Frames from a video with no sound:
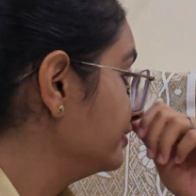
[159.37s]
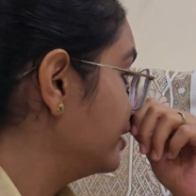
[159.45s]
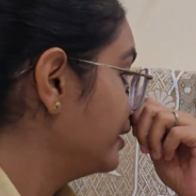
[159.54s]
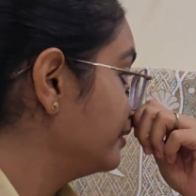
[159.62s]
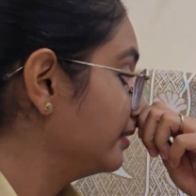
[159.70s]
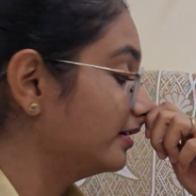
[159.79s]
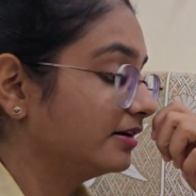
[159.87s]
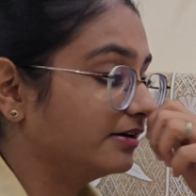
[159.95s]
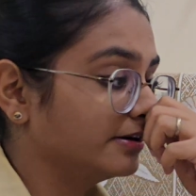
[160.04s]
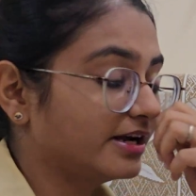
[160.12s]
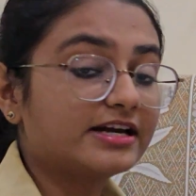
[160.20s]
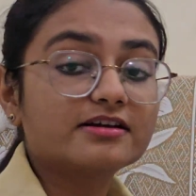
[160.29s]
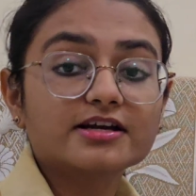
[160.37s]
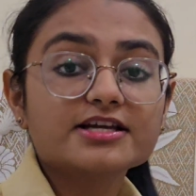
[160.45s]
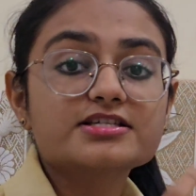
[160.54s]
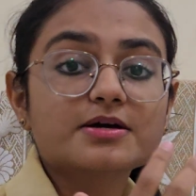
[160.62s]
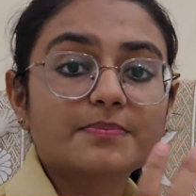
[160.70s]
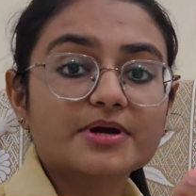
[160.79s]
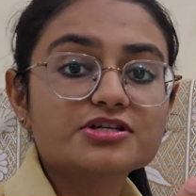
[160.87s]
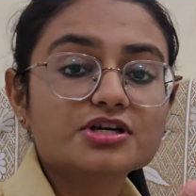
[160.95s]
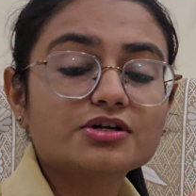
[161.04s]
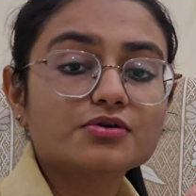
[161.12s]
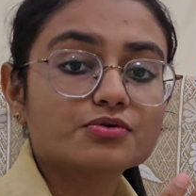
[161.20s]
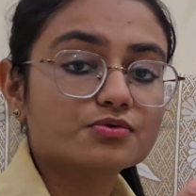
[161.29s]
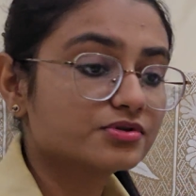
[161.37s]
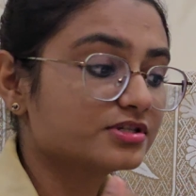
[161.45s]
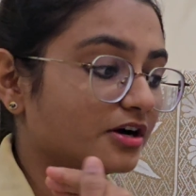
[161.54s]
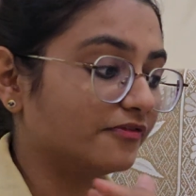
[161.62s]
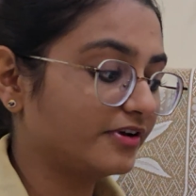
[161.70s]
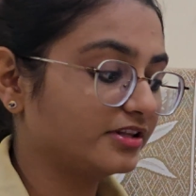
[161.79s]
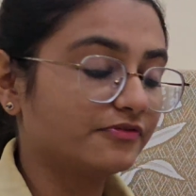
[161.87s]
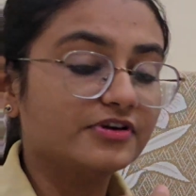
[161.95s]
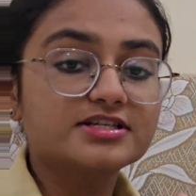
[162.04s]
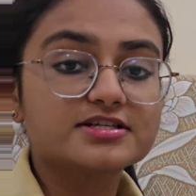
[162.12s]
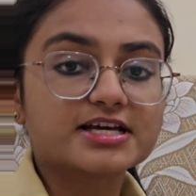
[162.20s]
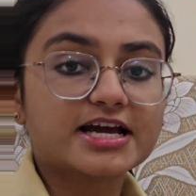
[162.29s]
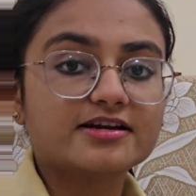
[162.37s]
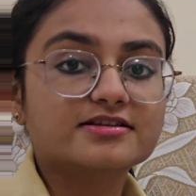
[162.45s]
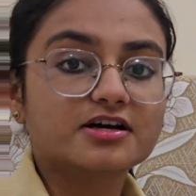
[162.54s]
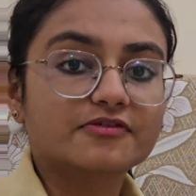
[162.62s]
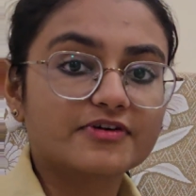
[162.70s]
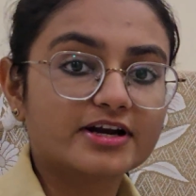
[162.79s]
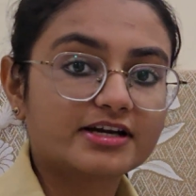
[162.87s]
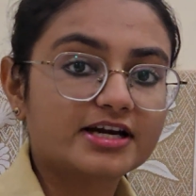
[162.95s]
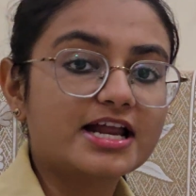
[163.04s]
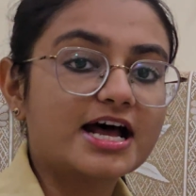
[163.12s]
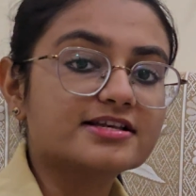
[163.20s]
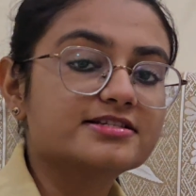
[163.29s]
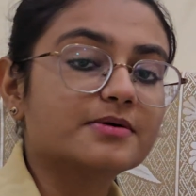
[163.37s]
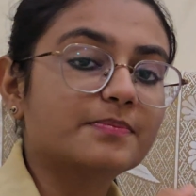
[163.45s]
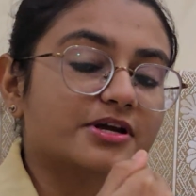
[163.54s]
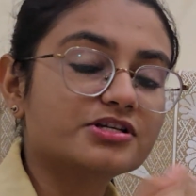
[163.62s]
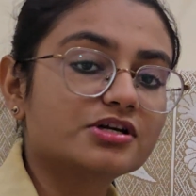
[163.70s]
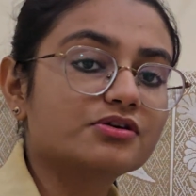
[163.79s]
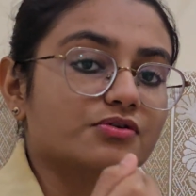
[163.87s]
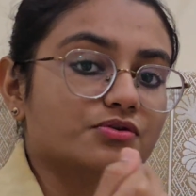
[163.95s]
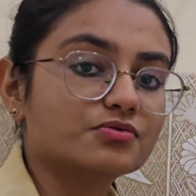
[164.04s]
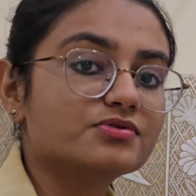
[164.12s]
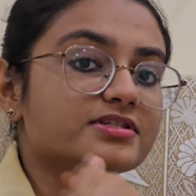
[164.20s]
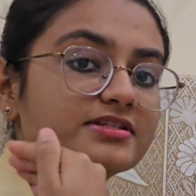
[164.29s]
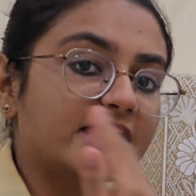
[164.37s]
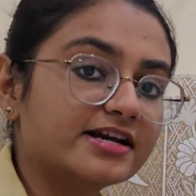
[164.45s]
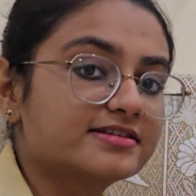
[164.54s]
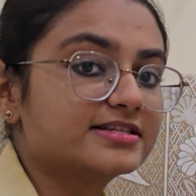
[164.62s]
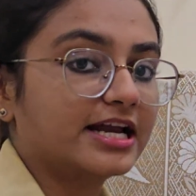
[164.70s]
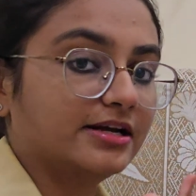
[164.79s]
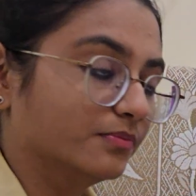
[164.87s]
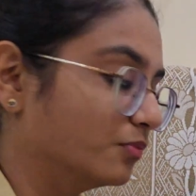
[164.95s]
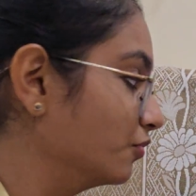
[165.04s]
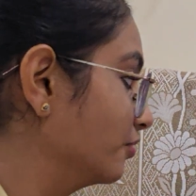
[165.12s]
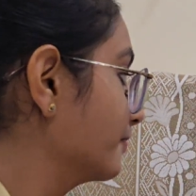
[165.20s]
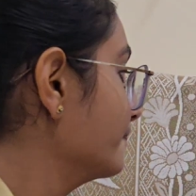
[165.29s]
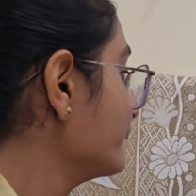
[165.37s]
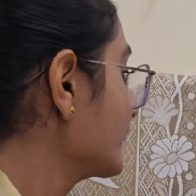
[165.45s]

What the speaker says: Encourage the patient to use which side is affected, as the patient to use that side more.